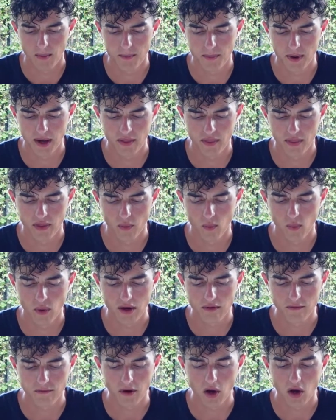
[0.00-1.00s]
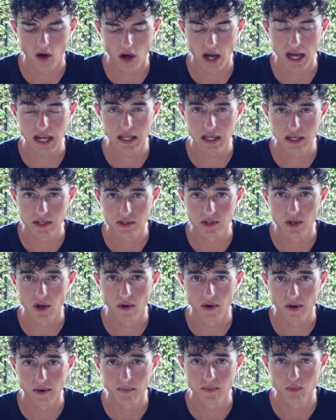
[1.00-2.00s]
But the one for hiking is
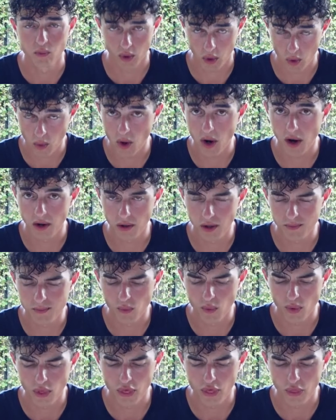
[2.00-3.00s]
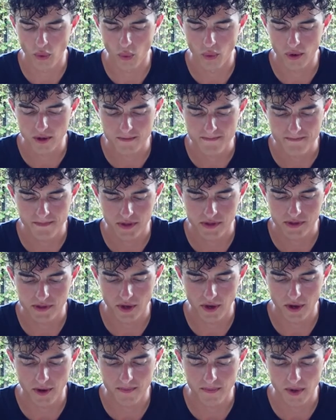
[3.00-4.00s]
going to require a lot more thought.
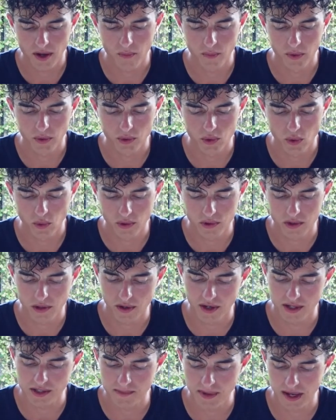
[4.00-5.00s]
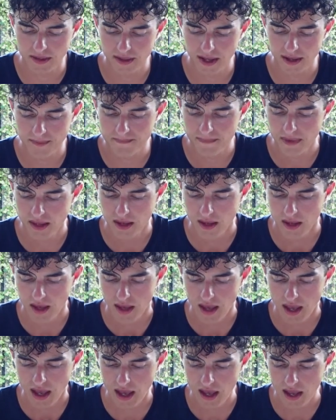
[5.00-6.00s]
So I will talk to you guys about that.
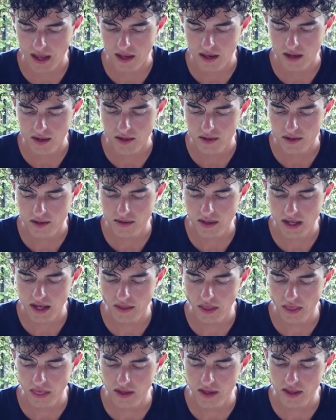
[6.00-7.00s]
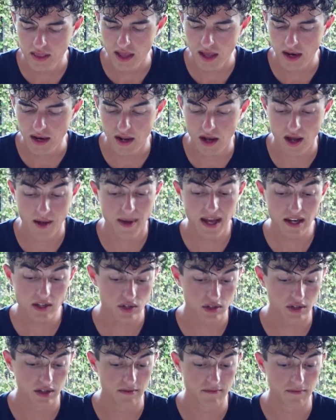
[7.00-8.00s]
And the other thing that I'm
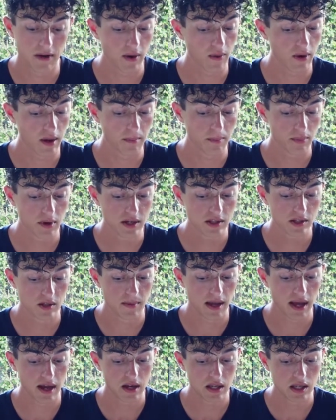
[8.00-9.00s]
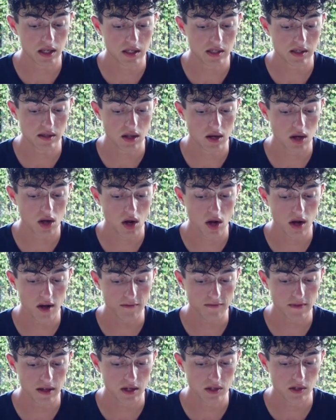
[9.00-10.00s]
actually very impressed about is the
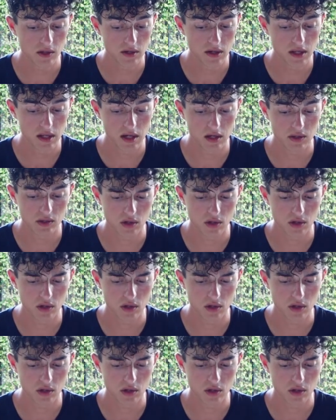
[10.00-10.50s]
knife that is on here.